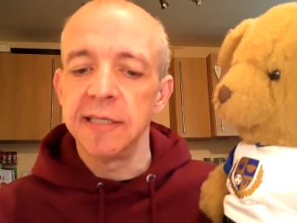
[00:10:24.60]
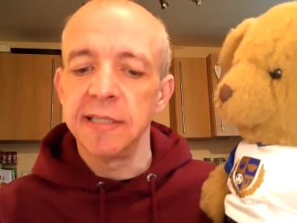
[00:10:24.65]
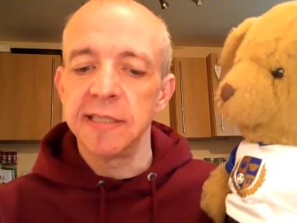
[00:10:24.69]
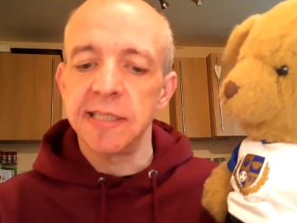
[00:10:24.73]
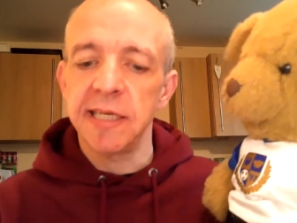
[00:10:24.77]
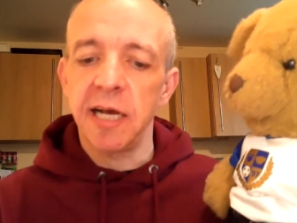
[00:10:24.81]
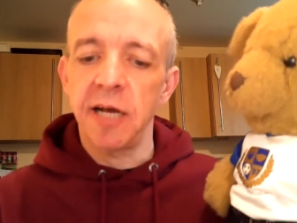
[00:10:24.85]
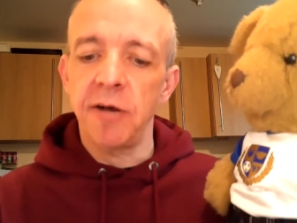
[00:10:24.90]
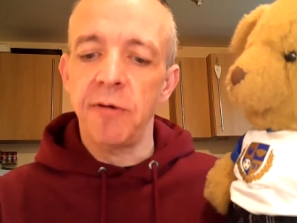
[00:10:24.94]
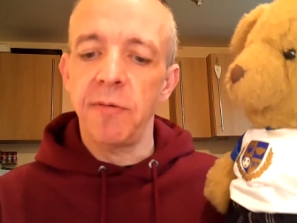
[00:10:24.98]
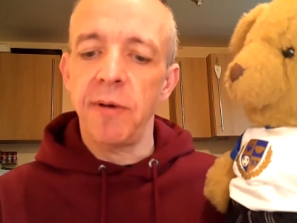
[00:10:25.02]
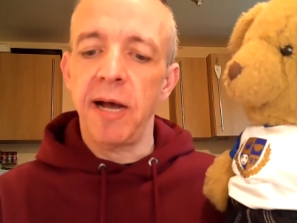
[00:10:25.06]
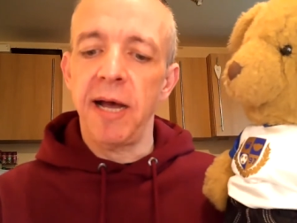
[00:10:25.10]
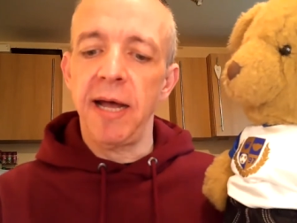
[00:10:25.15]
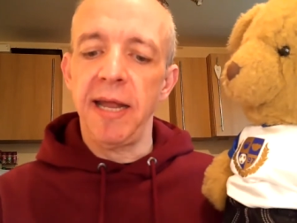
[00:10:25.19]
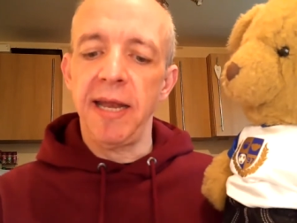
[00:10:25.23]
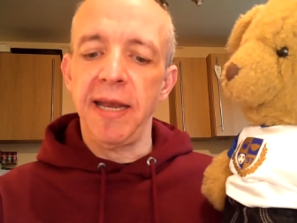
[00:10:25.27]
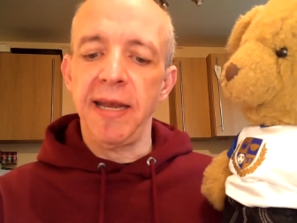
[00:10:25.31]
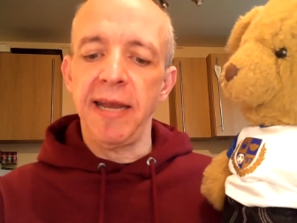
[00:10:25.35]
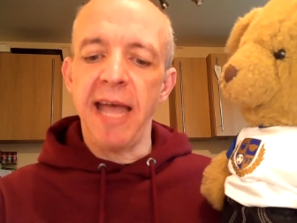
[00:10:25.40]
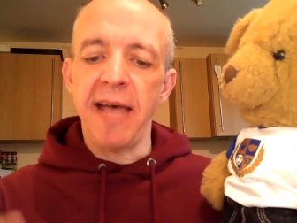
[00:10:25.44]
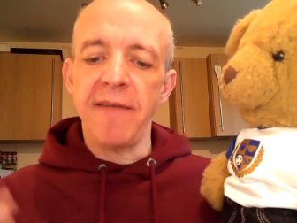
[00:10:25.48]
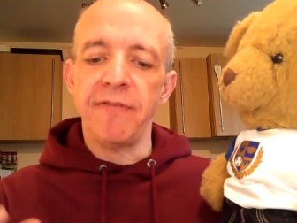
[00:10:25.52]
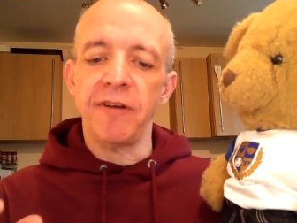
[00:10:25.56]
So
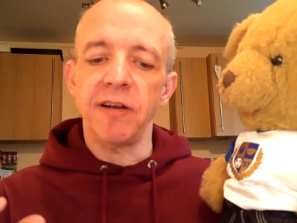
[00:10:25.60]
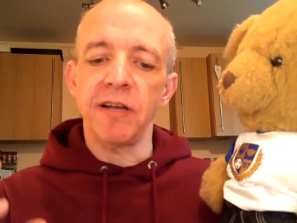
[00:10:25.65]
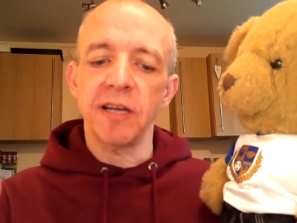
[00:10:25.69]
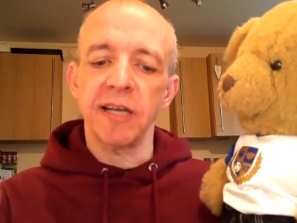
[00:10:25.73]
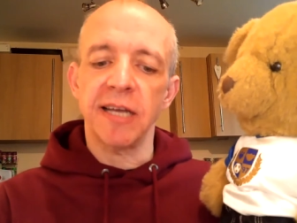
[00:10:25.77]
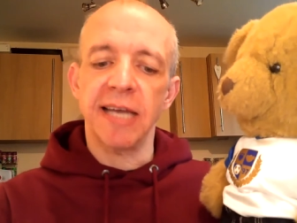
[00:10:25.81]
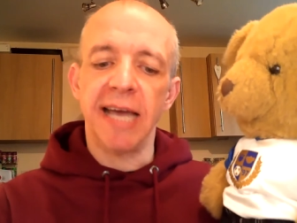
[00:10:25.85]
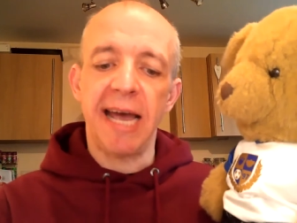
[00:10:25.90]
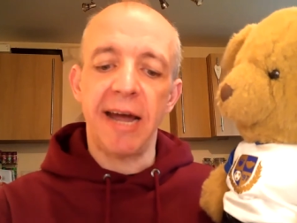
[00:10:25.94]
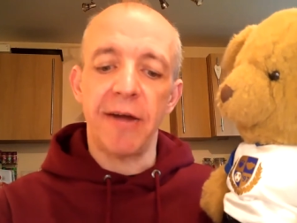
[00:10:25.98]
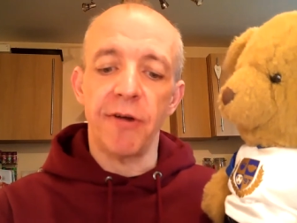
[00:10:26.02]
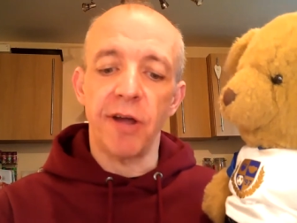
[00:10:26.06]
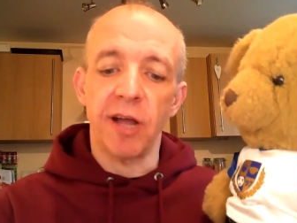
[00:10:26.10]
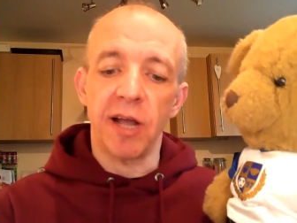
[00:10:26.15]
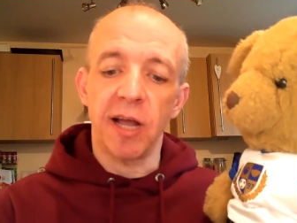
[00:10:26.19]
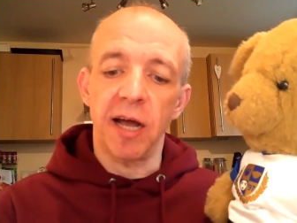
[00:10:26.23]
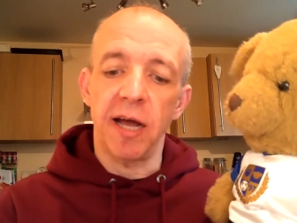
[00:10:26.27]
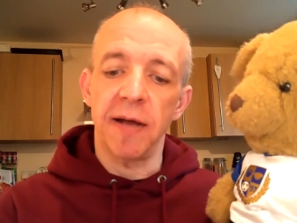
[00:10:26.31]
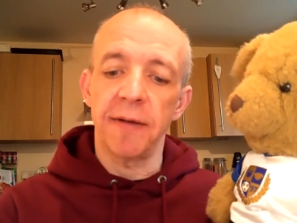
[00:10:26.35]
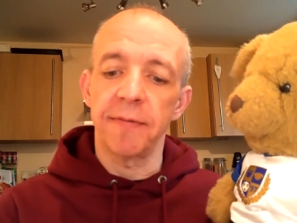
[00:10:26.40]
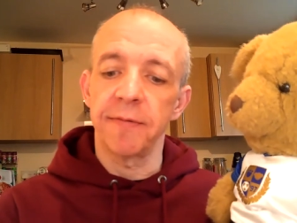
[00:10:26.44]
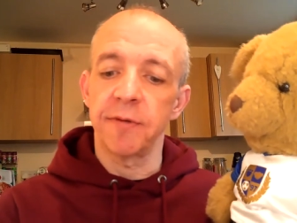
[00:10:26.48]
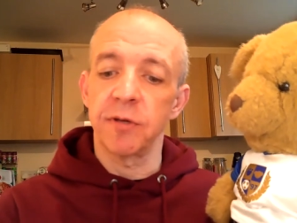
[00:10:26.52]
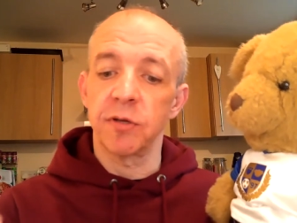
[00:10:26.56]
uh, Neville and
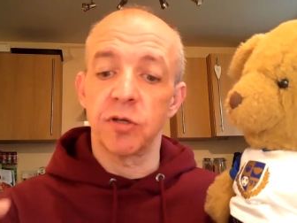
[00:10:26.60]
Carragher